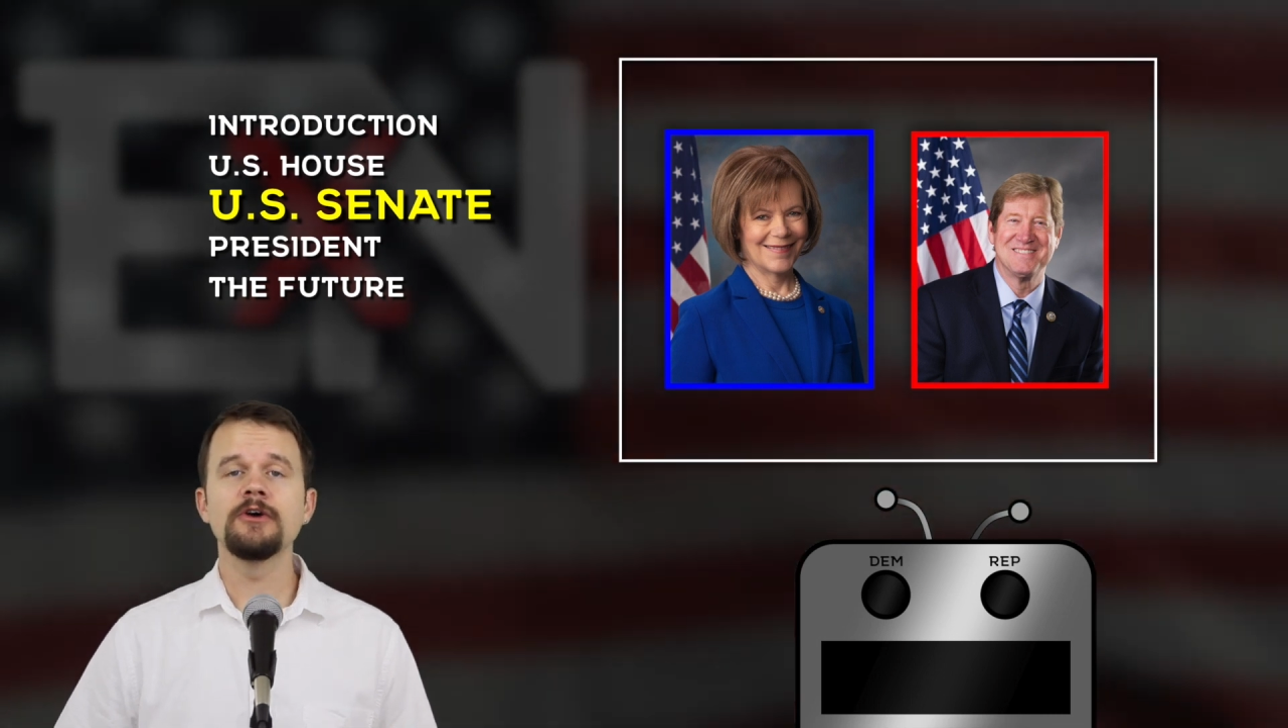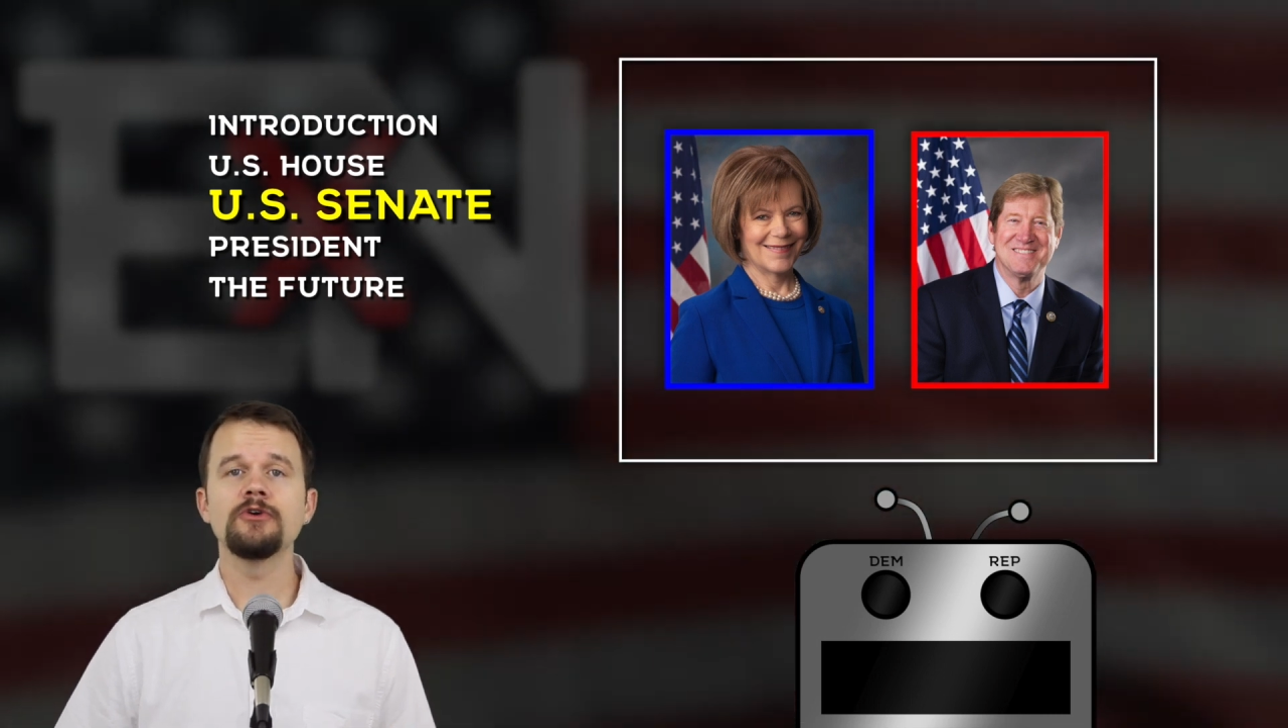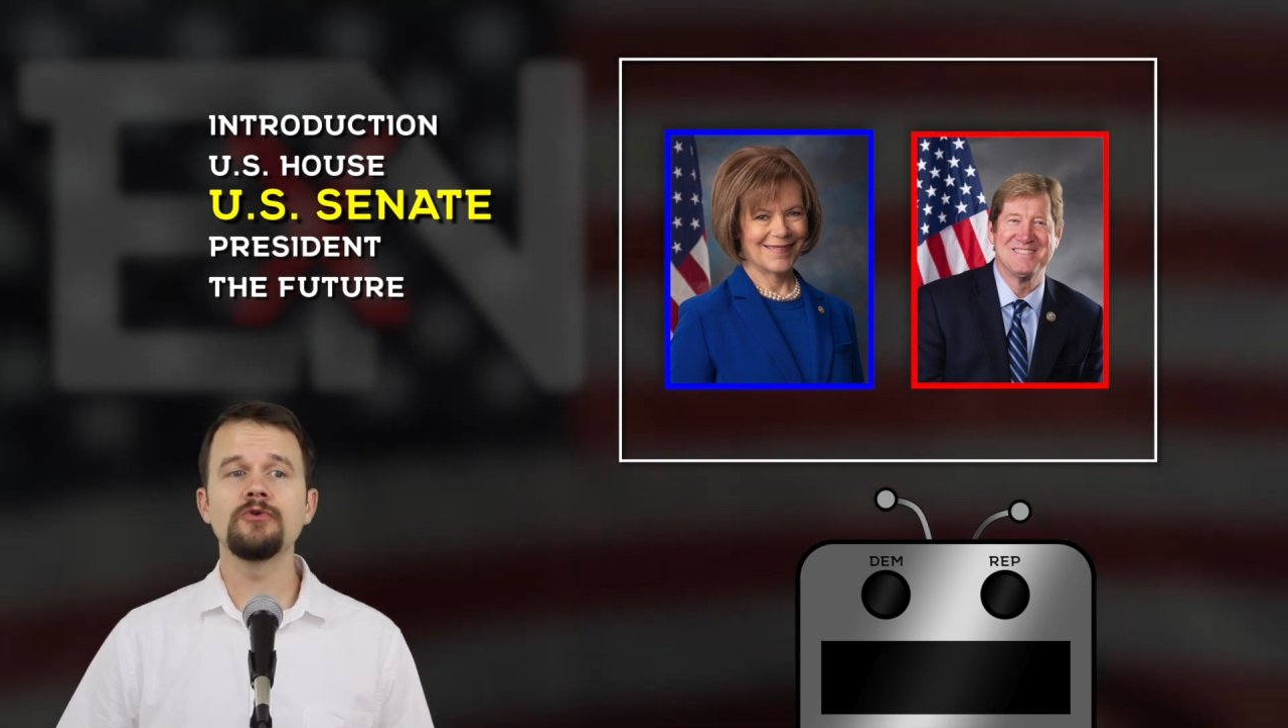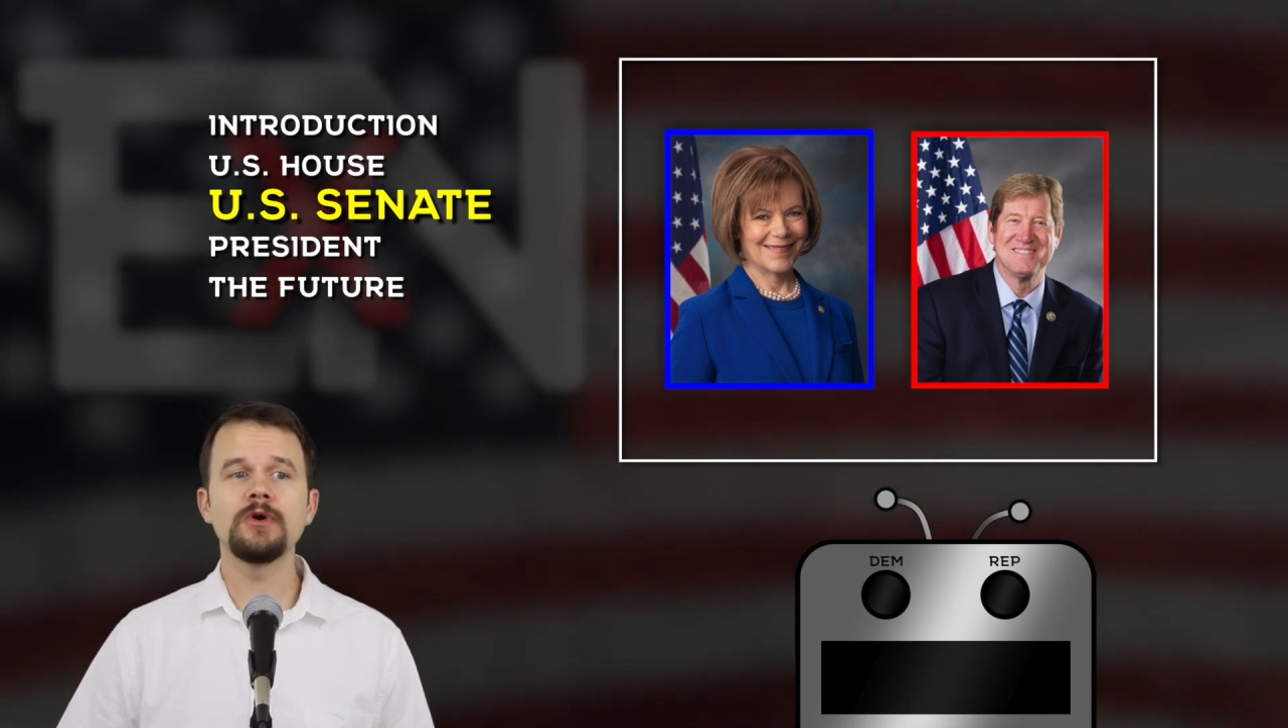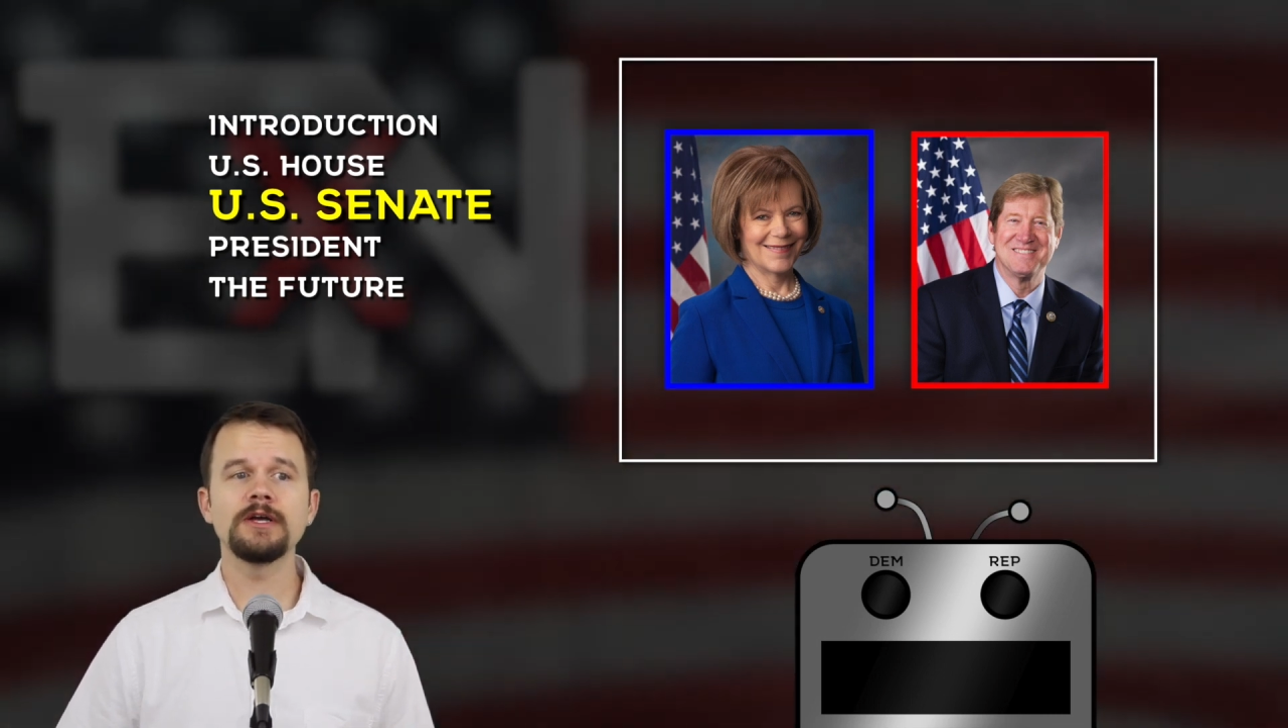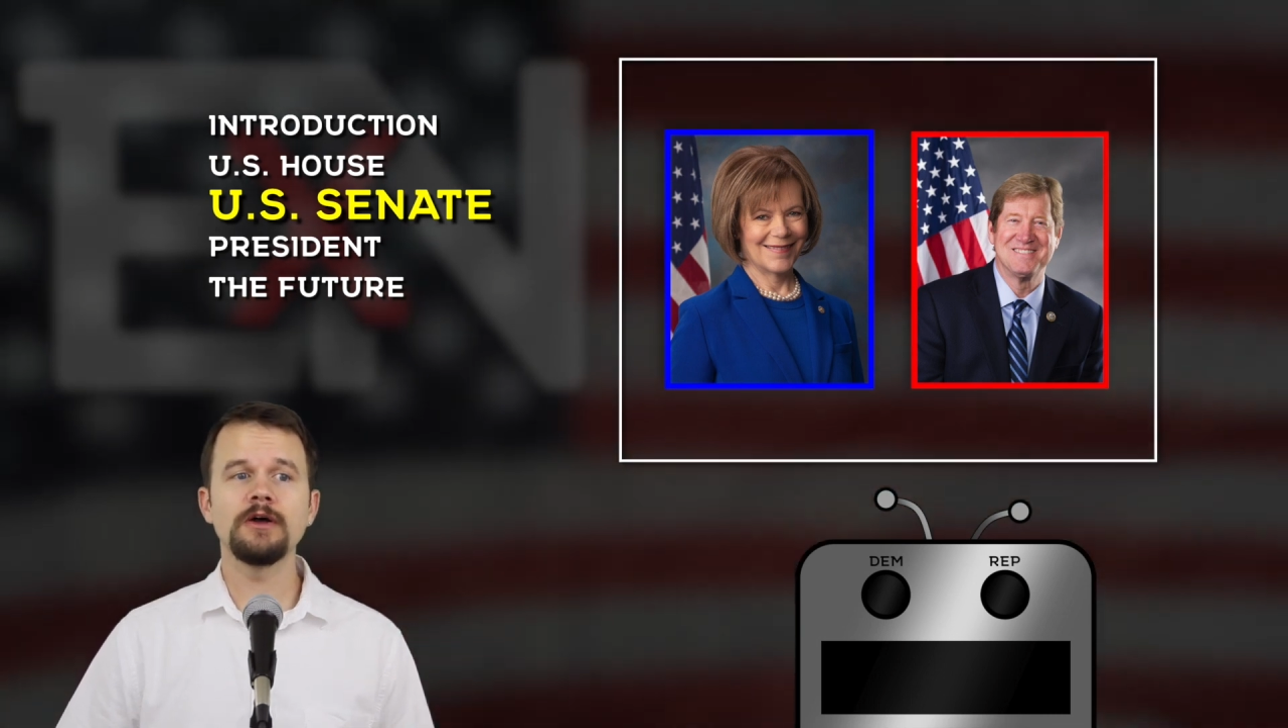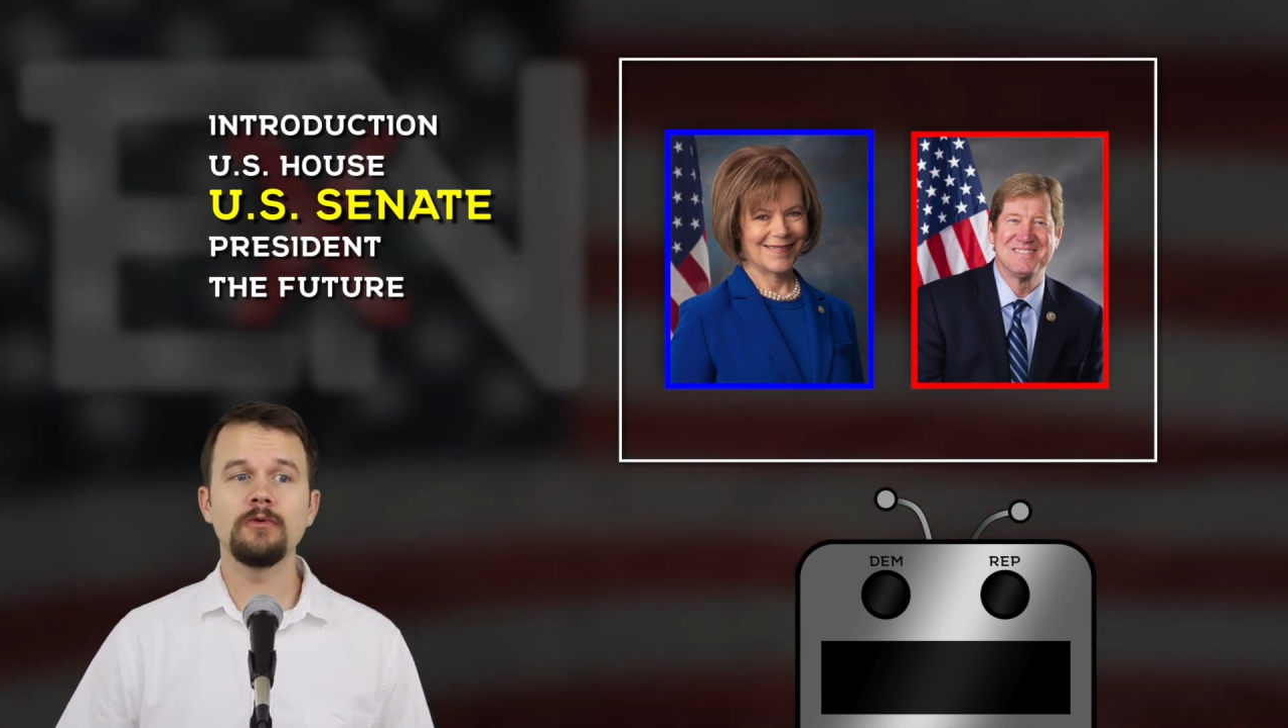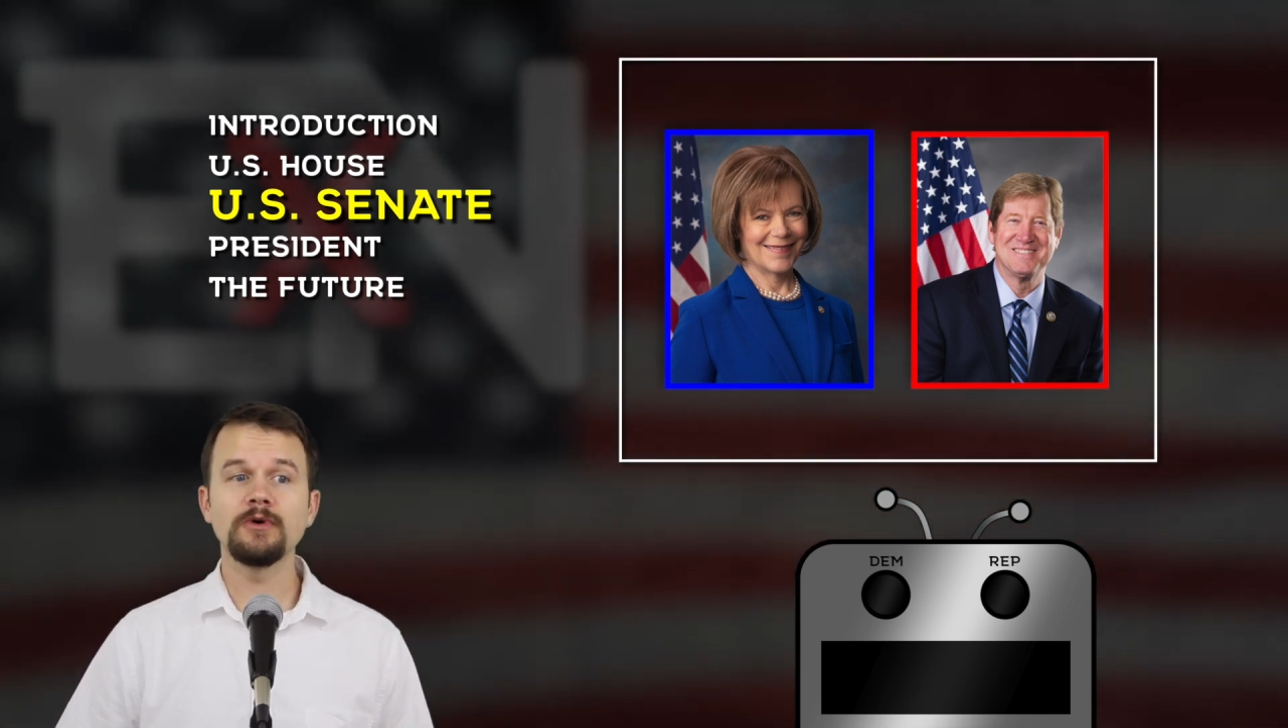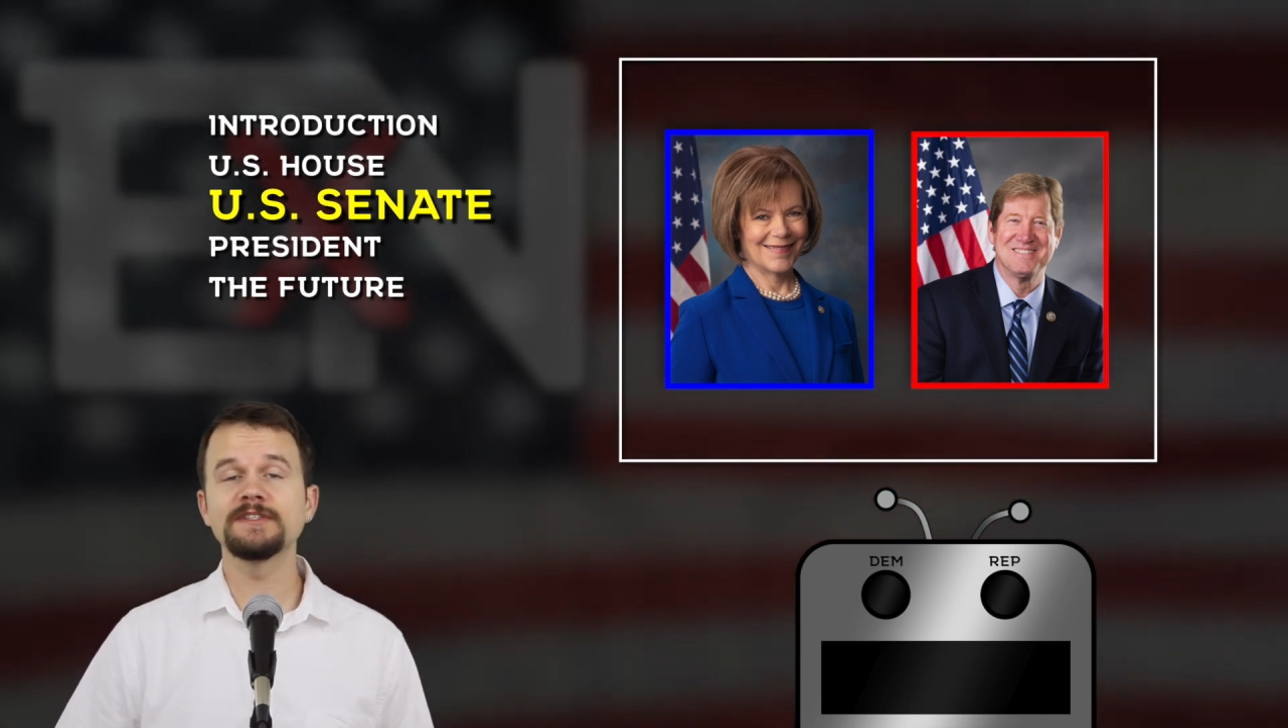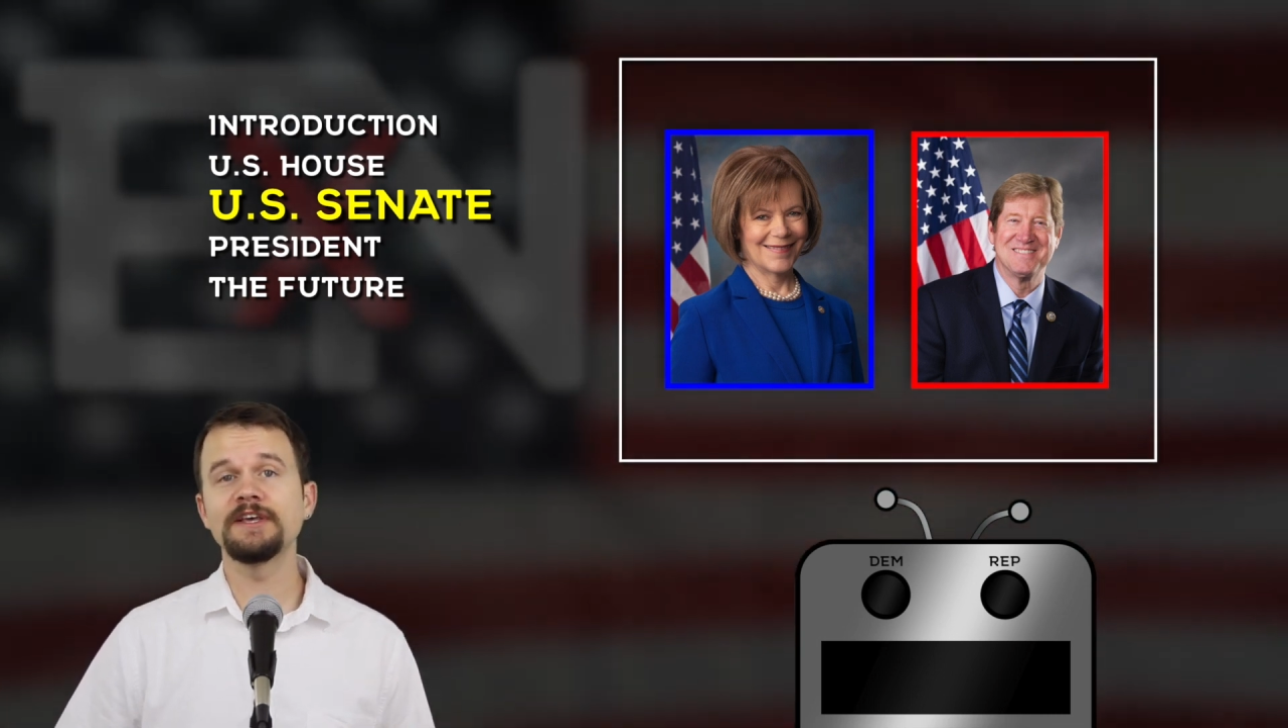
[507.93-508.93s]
who was